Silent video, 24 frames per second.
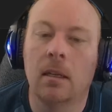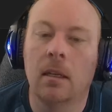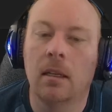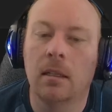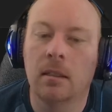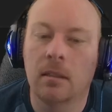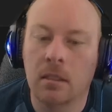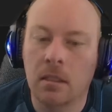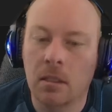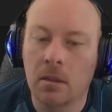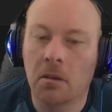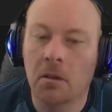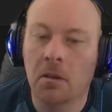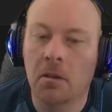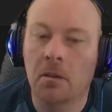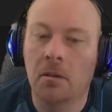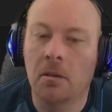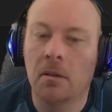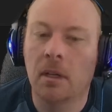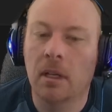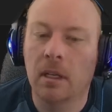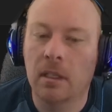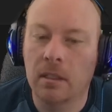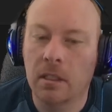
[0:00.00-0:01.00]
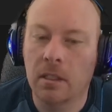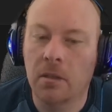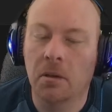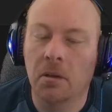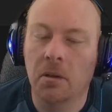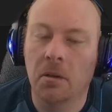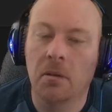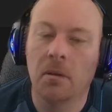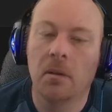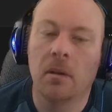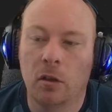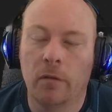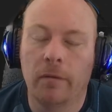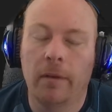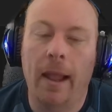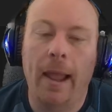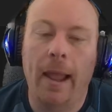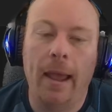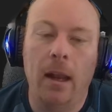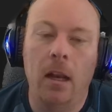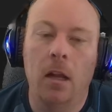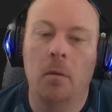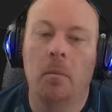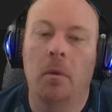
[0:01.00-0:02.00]
and 0 and 0. So if I
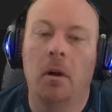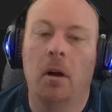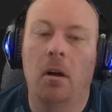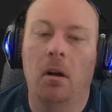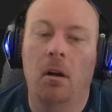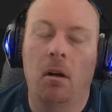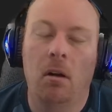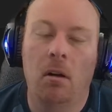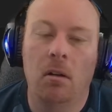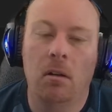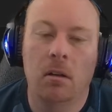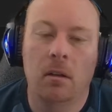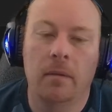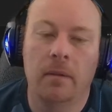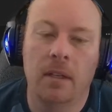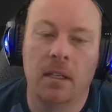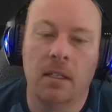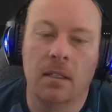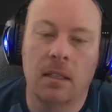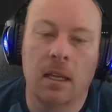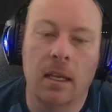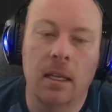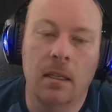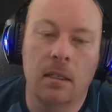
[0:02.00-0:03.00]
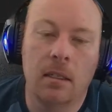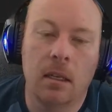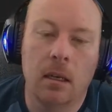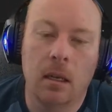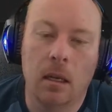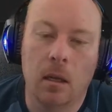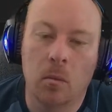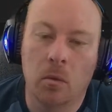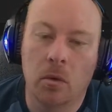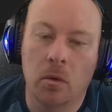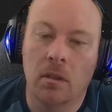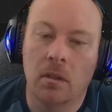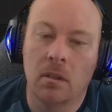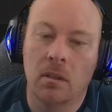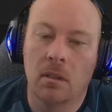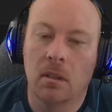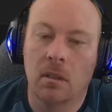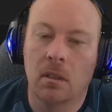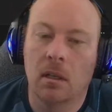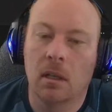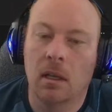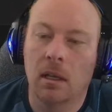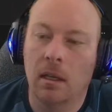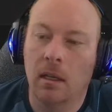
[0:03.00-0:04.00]
add up all of these 18 numbers,
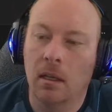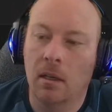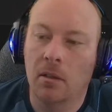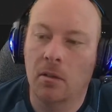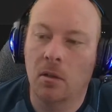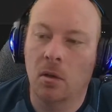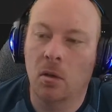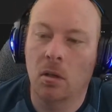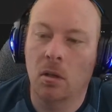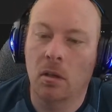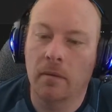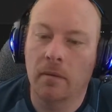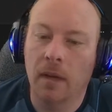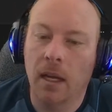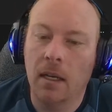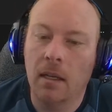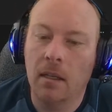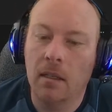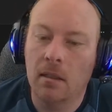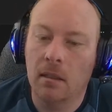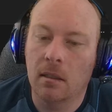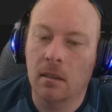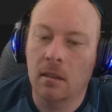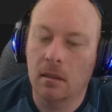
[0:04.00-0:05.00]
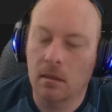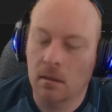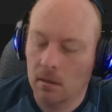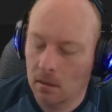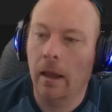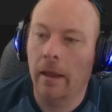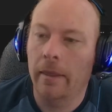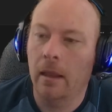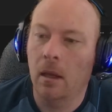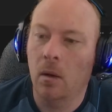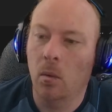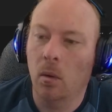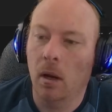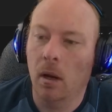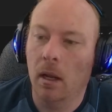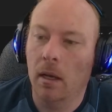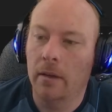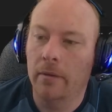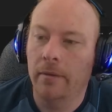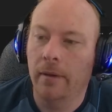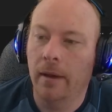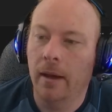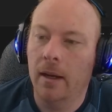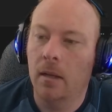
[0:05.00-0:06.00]
I get a total of 96. And then when I
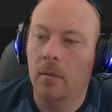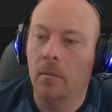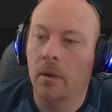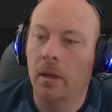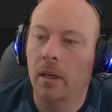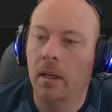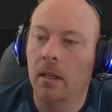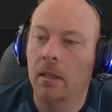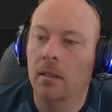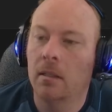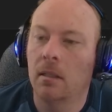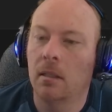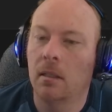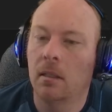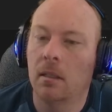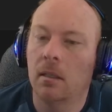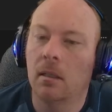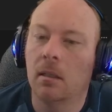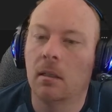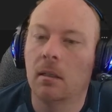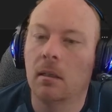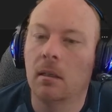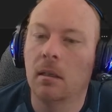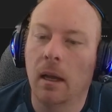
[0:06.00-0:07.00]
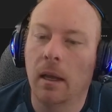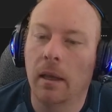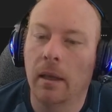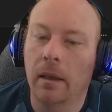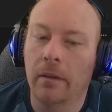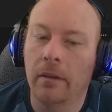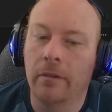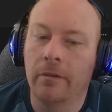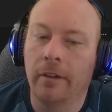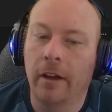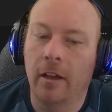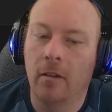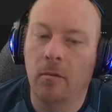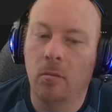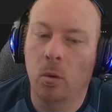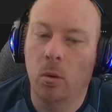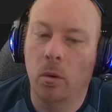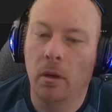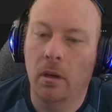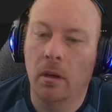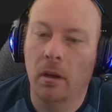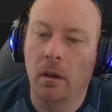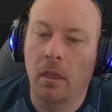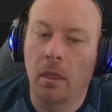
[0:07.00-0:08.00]
divide it by 18, I get
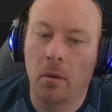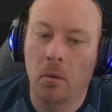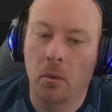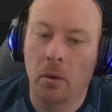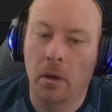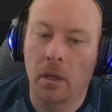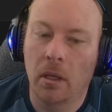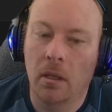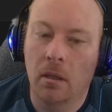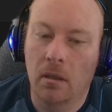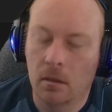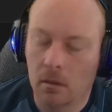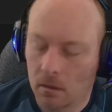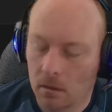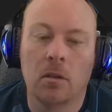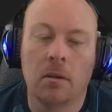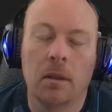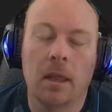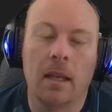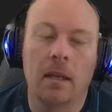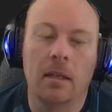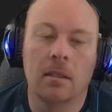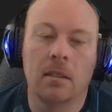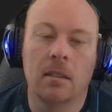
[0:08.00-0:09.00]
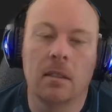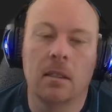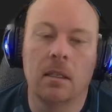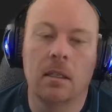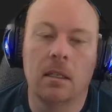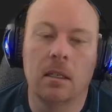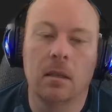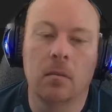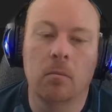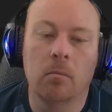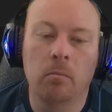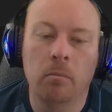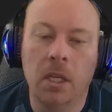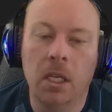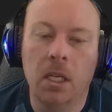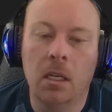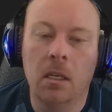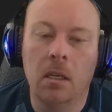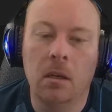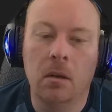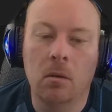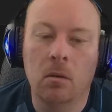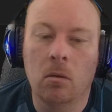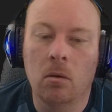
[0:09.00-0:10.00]
5.3. So that is the
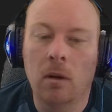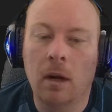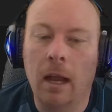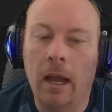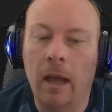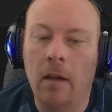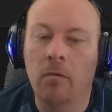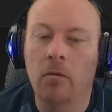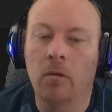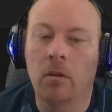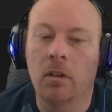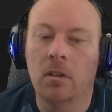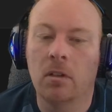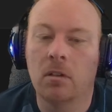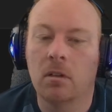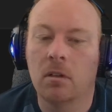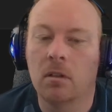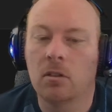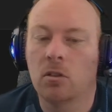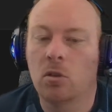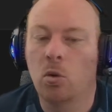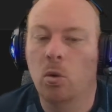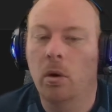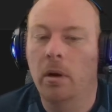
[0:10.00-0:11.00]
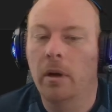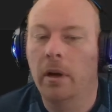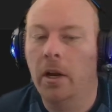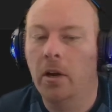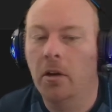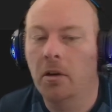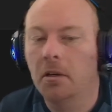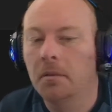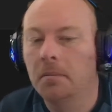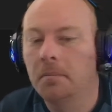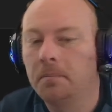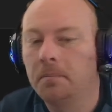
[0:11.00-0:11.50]
mean or average squared error.